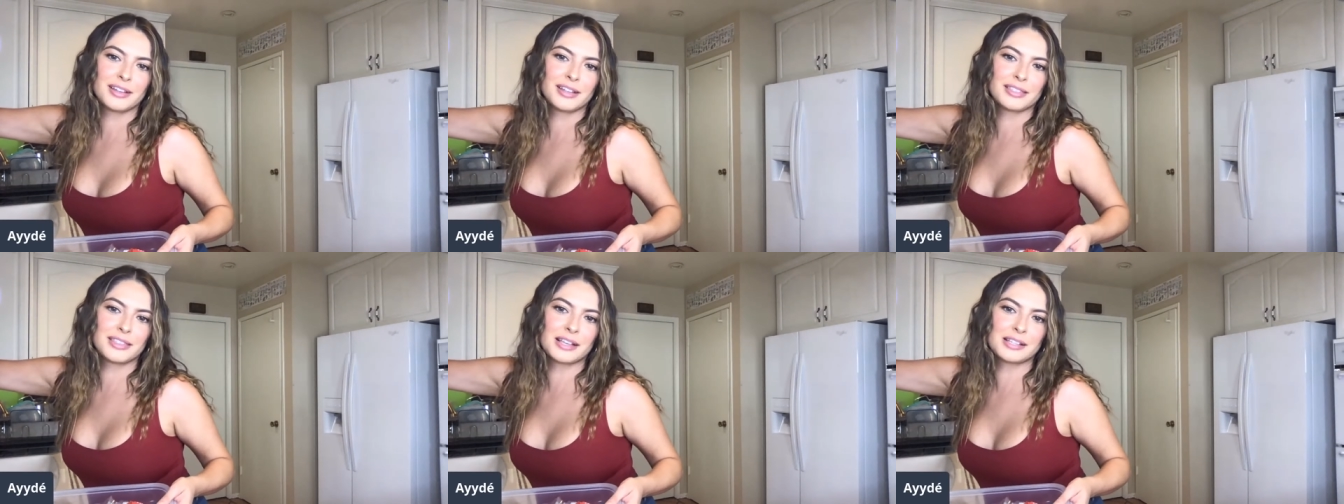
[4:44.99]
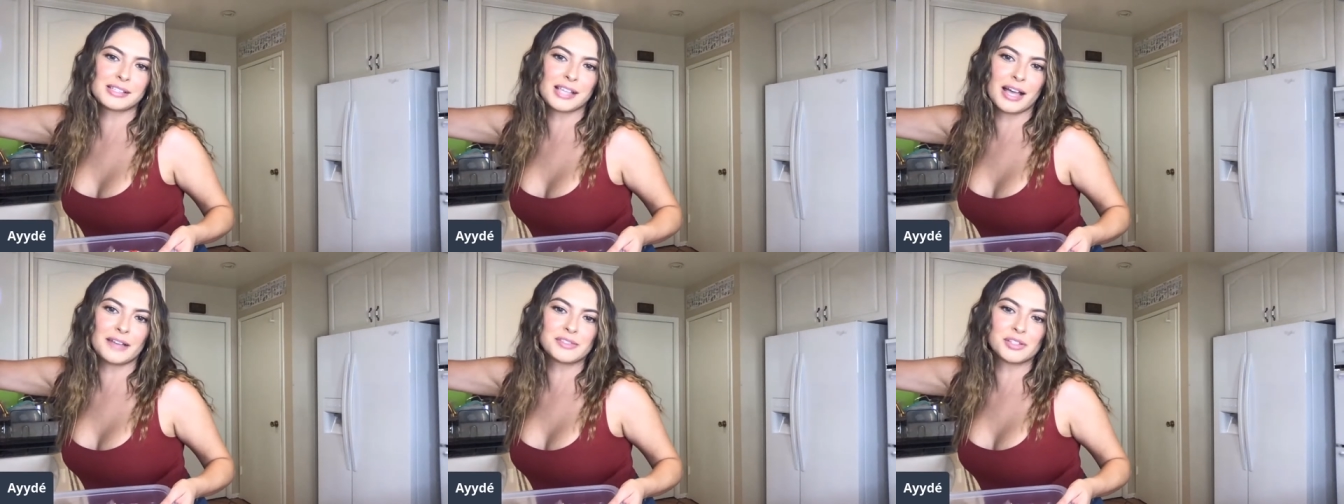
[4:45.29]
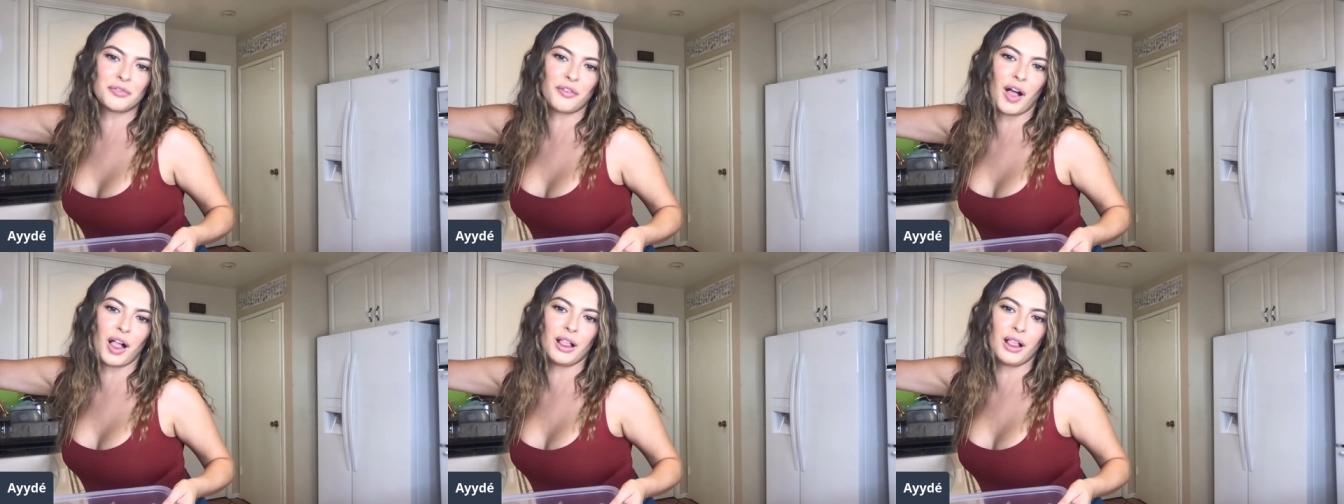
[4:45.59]
things I have
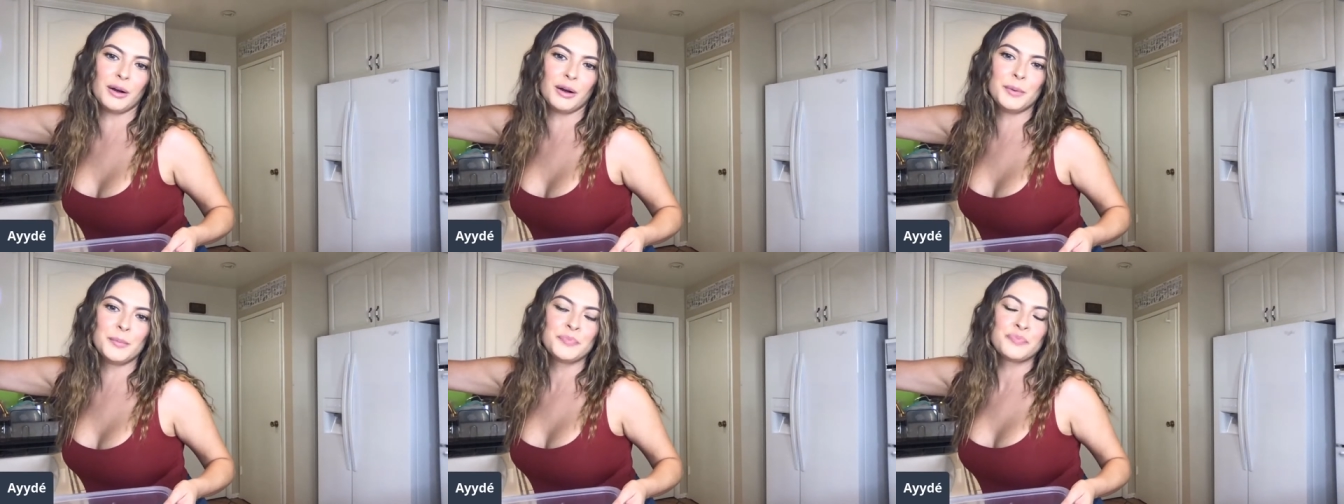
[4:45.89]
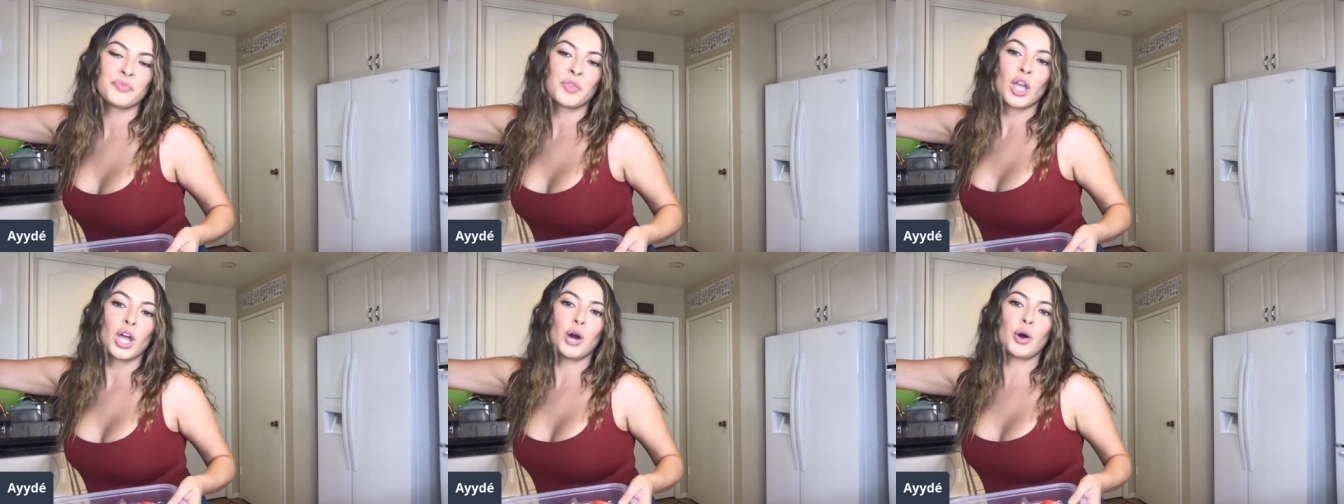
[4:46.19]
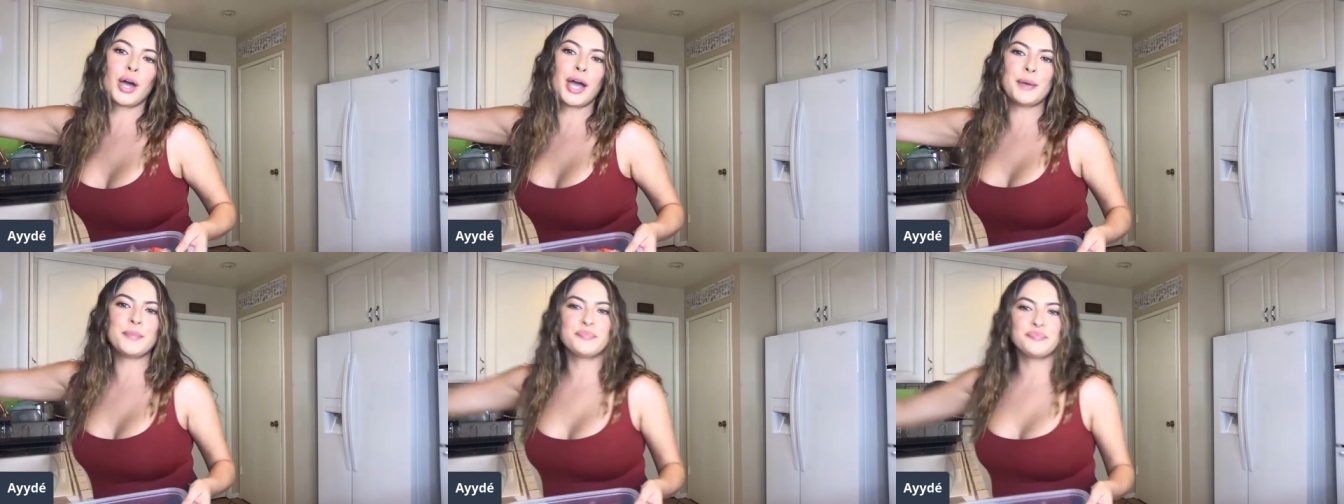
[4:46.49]
to follow.
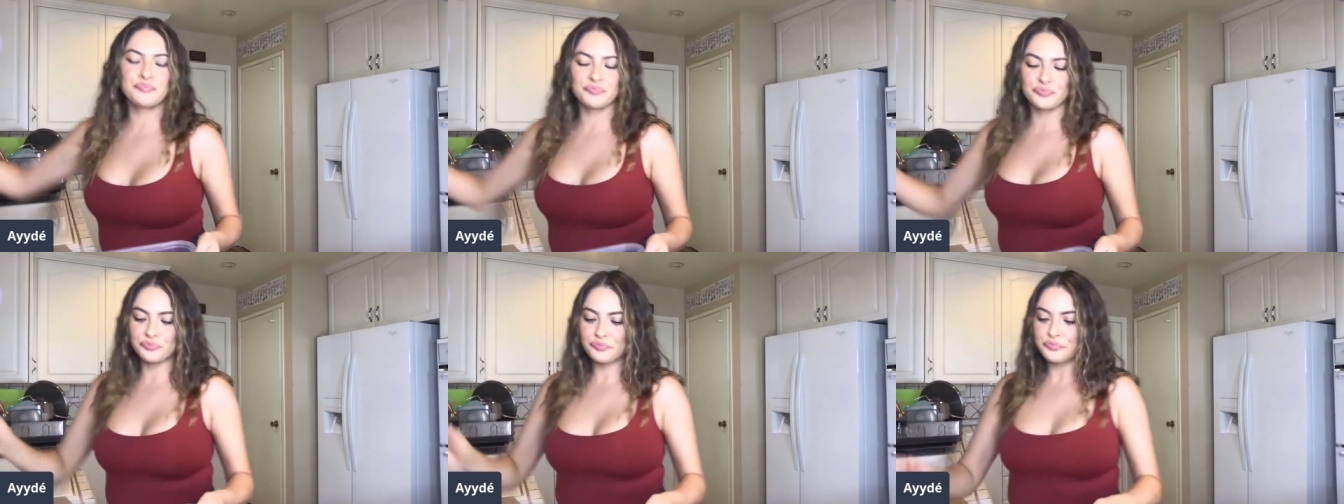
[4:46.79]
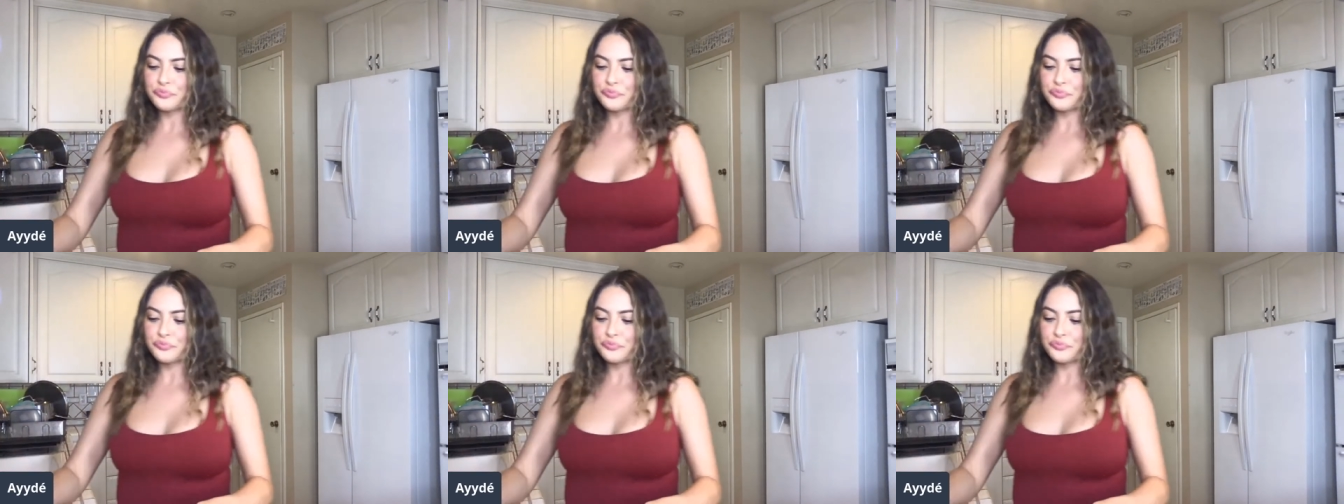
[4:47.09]
Okay.